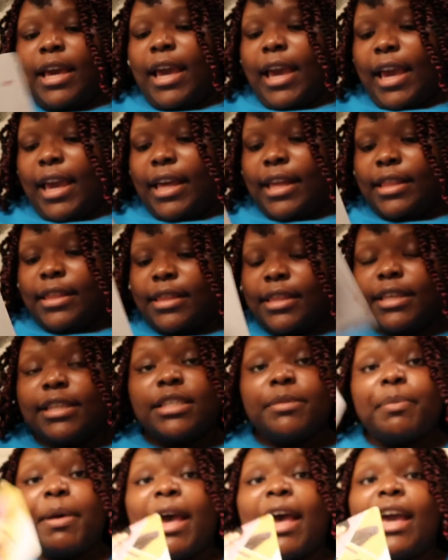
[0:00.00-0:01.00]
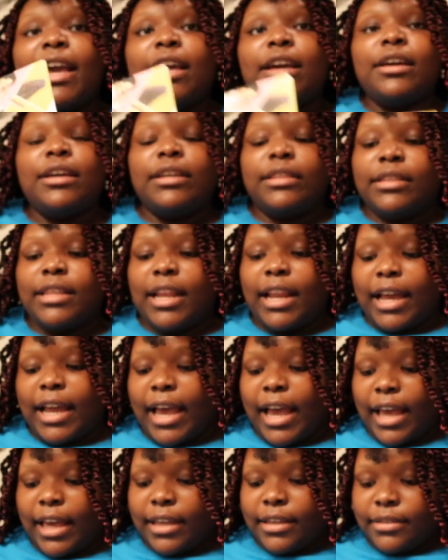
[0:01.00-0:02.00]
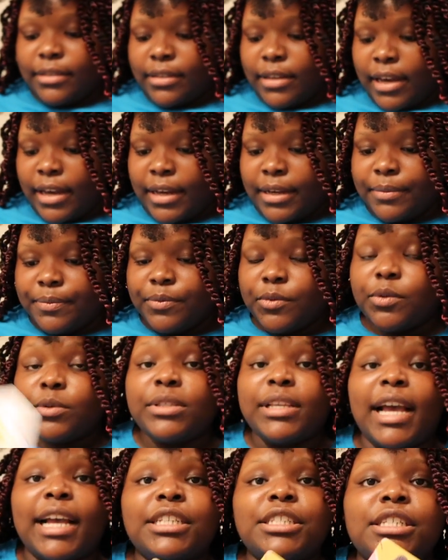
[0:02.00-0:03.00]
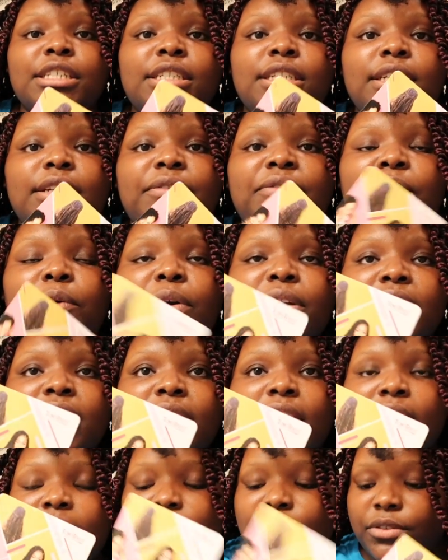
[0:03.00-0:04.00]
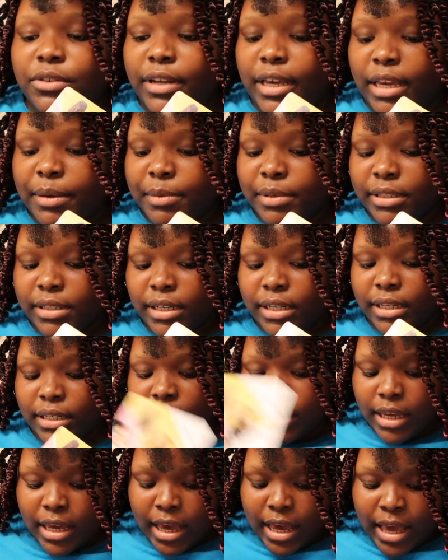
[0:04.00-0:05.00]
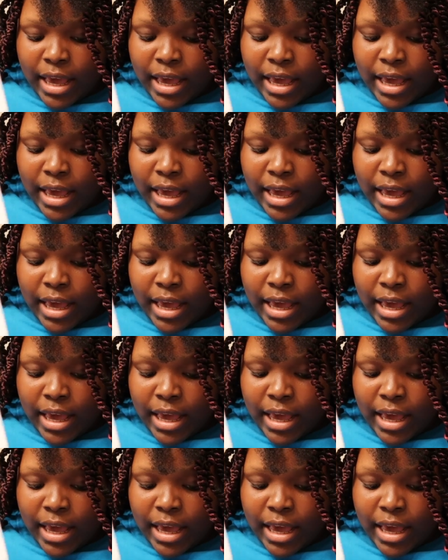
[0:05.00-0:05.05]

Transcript: and this pack that I got was actually $40 on Amazon.